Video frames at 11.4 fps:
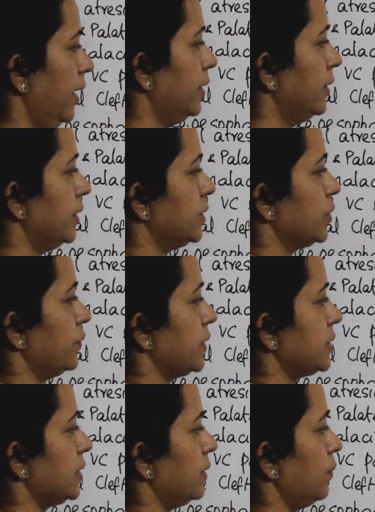and in
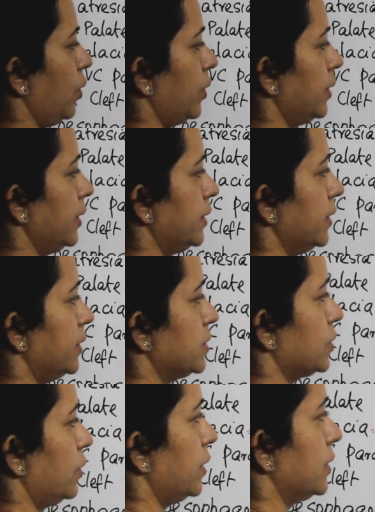esophageal motility
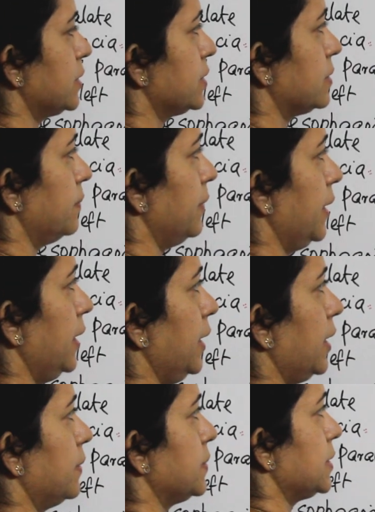disorders mainly
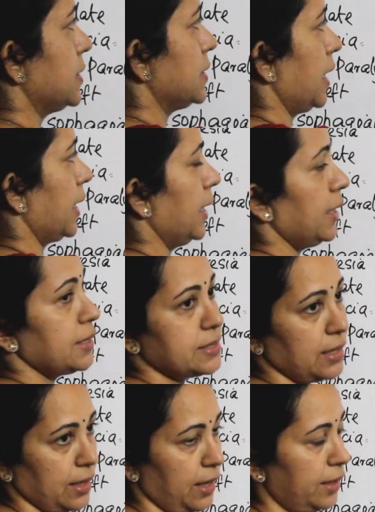comes is
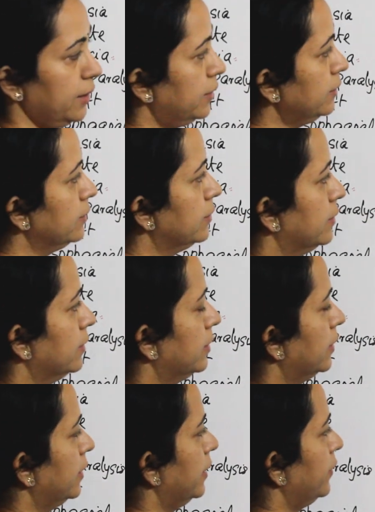achalasia cardia,
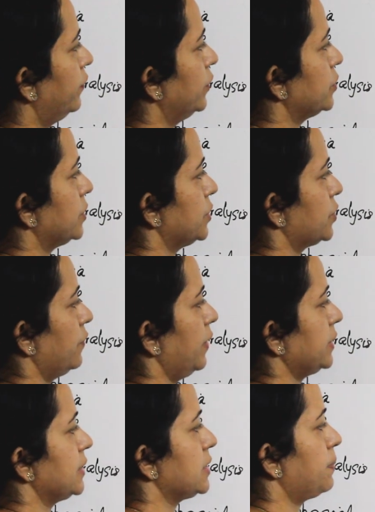diffuse
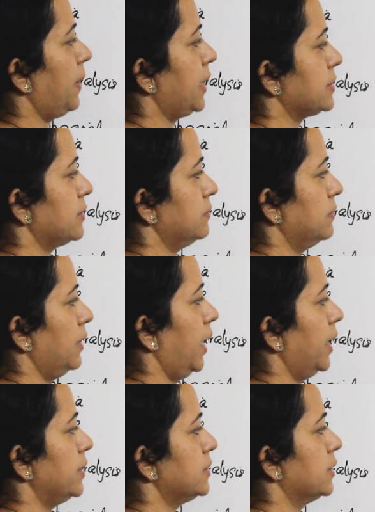esophageal spasm
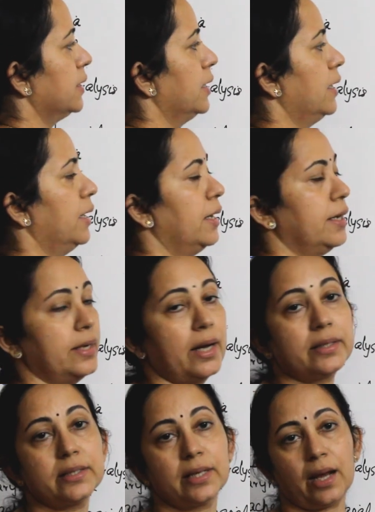and
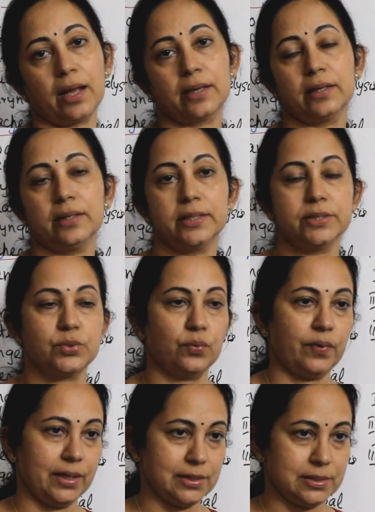nutcracker
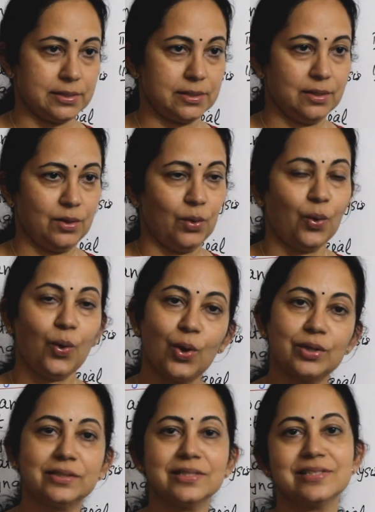esophagus.
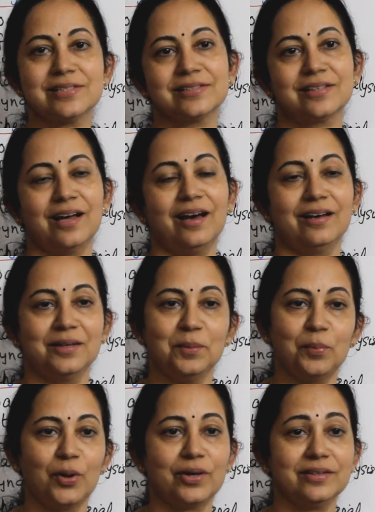All these are
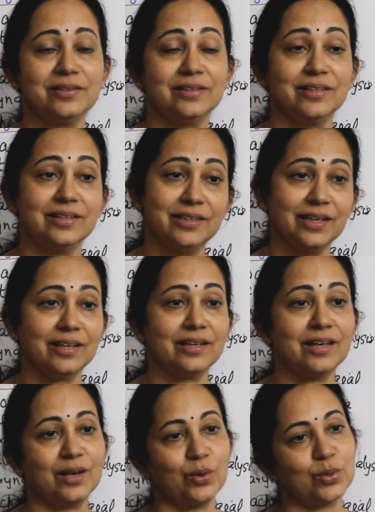important in
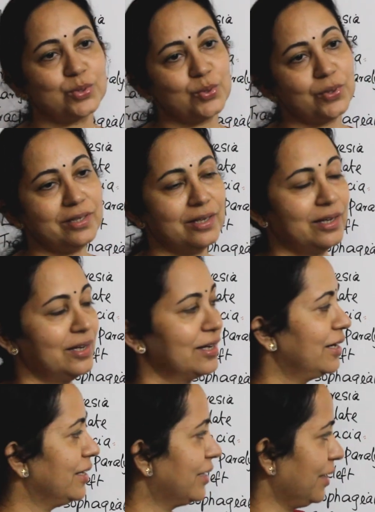theory and also in
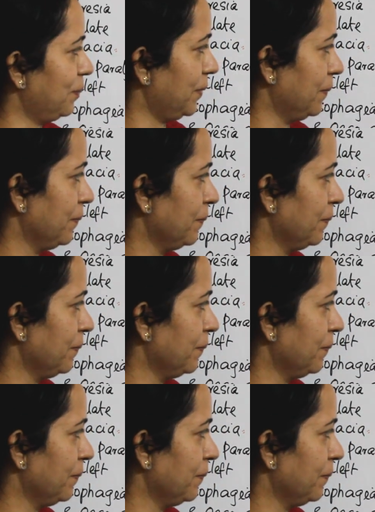clinical